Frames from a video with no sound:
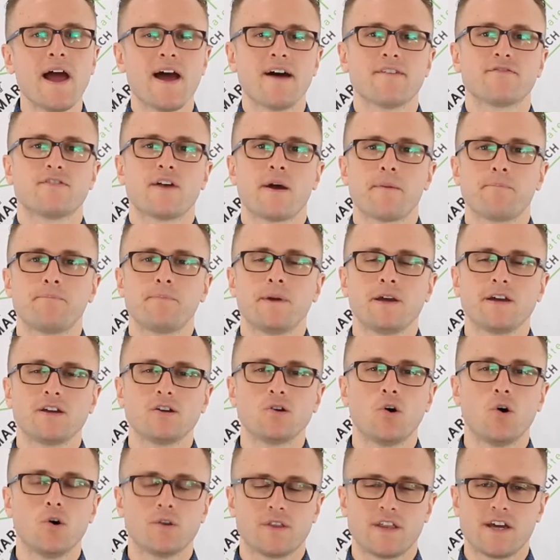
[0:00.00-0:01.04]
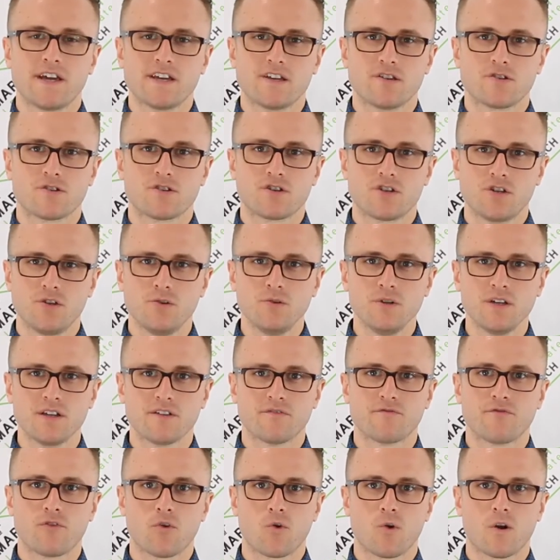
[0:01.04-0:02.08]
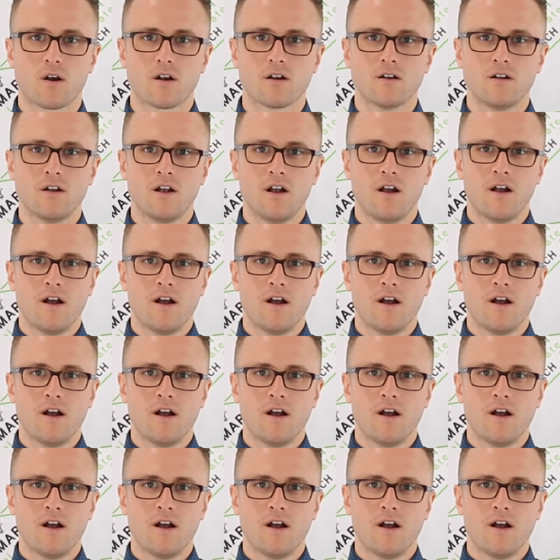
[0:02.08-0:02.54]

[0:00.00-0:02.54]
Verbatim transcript: have that big goal that you're shooting for,